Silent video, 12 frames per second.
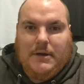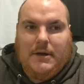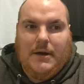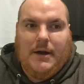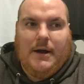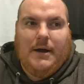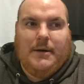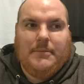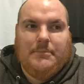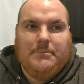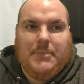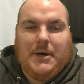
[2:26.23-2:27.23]

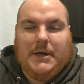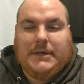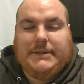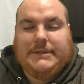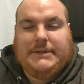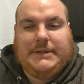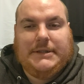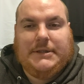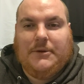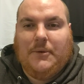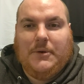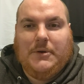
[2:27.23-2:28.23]
but
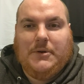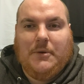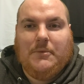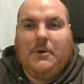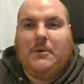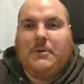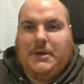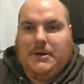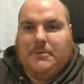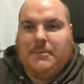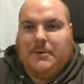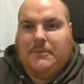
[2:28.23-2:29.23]
you don't know here.
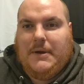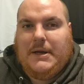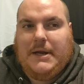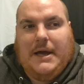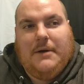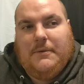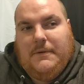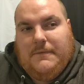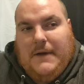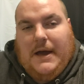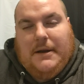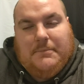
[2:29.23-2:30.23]
But right now we've
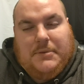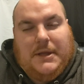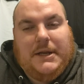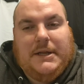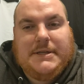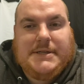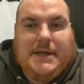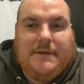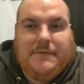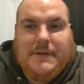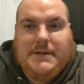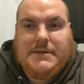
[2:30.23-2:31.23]
got plenty of
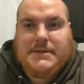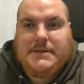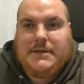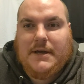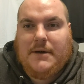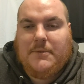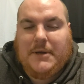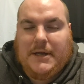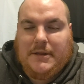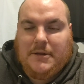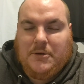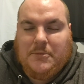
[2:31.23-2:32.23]
safeties. We got a
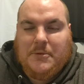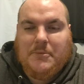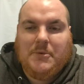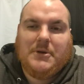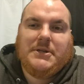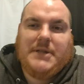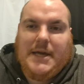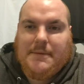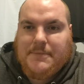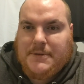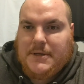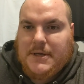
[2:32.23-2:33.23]
little bit more
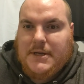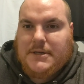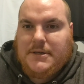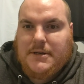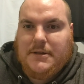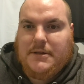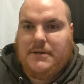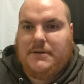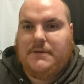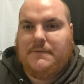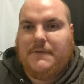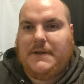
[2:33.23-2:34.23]
depth to the
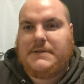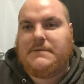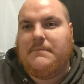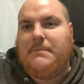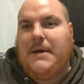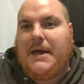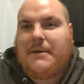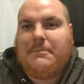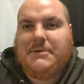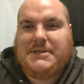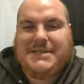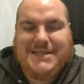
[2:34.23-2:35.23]
defensive back
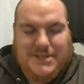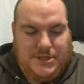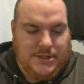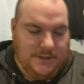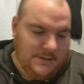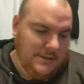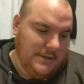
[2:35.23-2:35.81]
position.